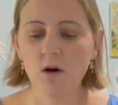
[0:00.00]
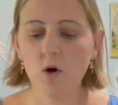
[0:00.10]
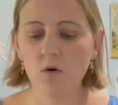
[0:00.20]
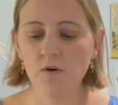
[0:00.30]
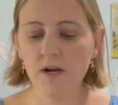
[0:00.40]

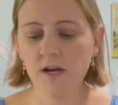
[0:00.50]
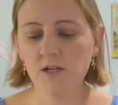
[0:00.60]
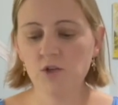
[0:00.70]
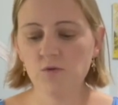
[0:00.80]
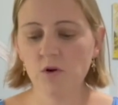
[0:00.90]

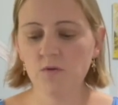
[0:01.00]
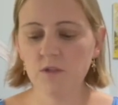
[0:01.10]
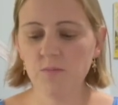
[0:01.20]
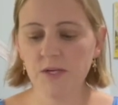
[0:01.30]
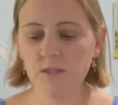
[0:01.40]
Overhead, drones
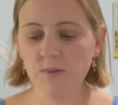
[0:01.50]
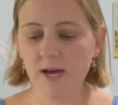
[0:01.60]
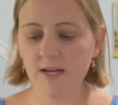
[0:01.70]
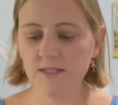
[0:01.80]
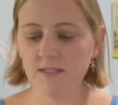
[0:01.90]
buzz past,